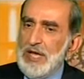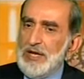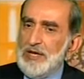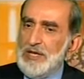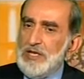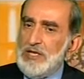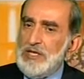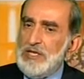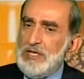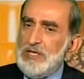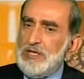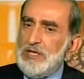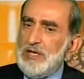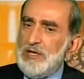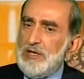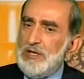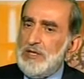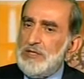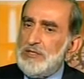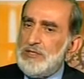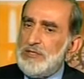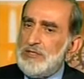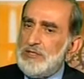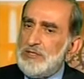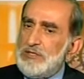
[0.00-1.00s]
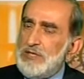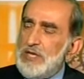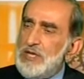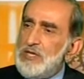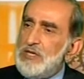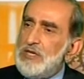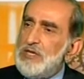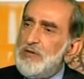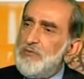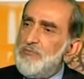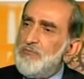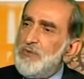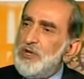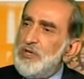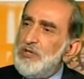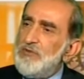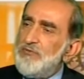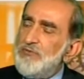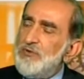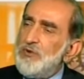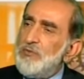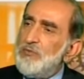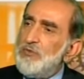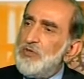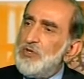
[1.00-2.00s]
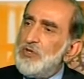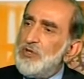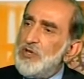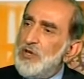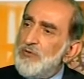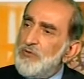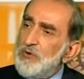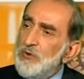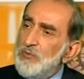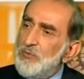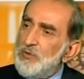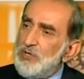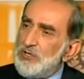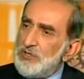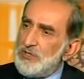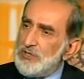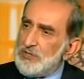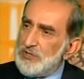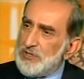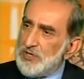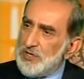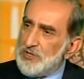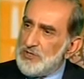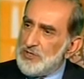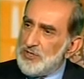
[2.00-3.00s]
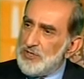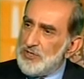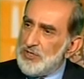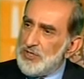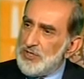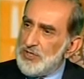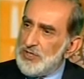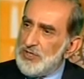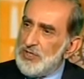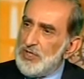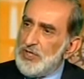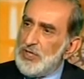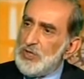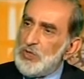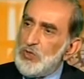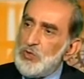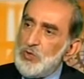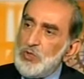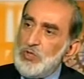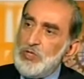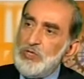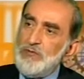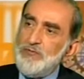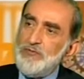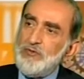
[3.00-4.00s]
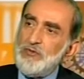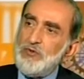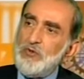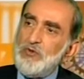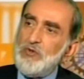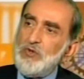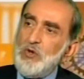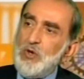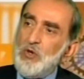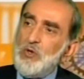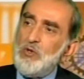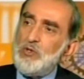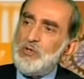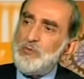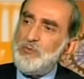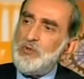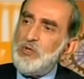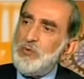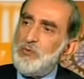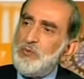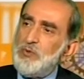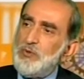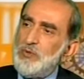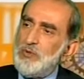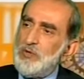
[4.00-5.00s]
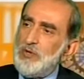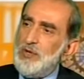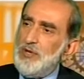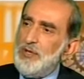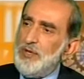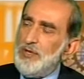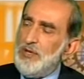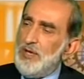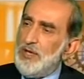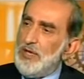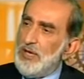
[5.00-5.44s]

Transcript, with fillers: And he has taken money from the government treasury to give to the old people.